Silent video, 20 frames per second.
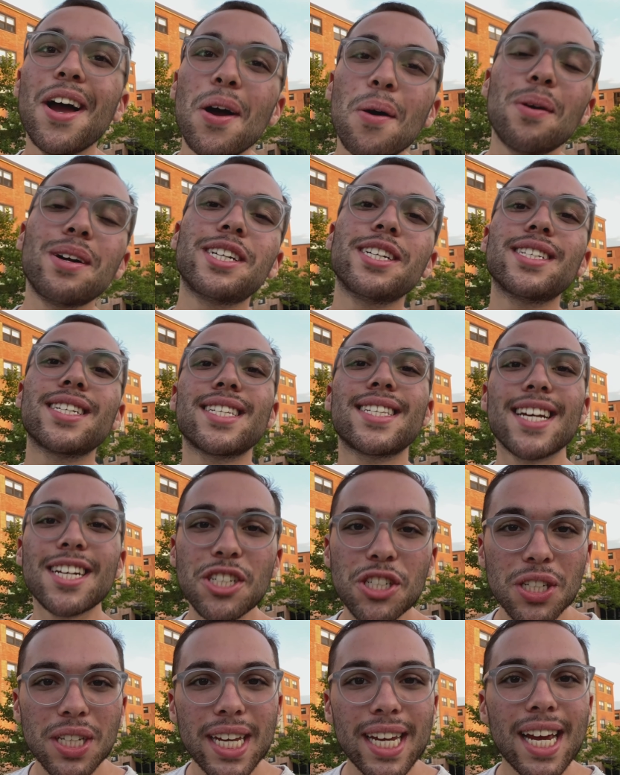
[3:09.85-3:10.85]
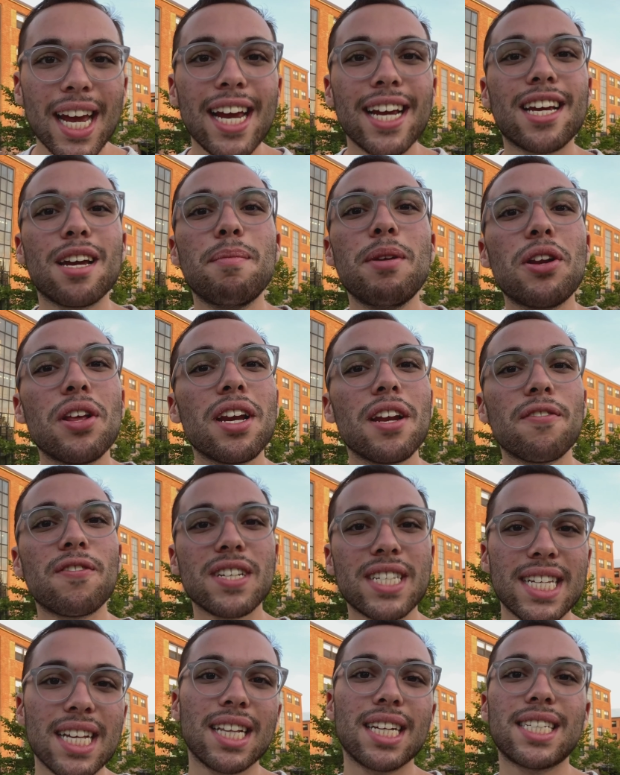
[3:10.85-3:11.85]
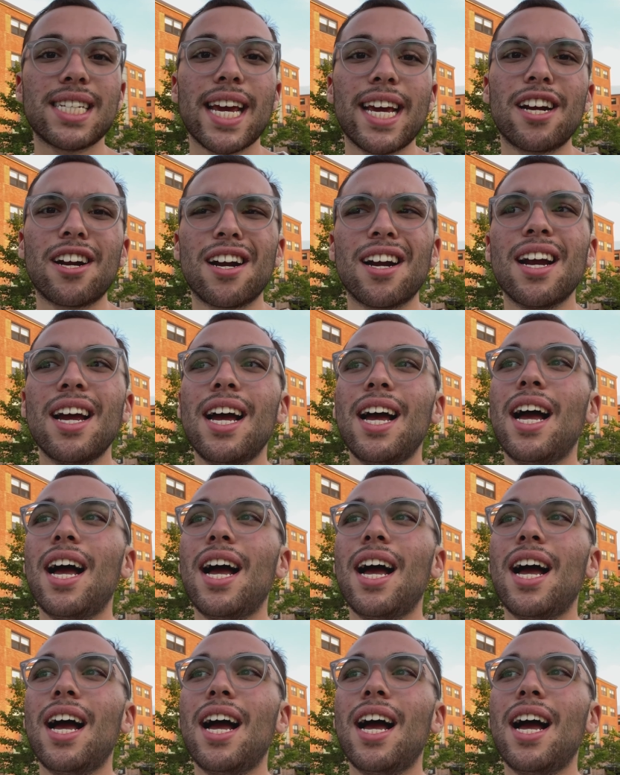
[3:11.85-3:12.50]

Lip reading: which is essentially a community facilitator,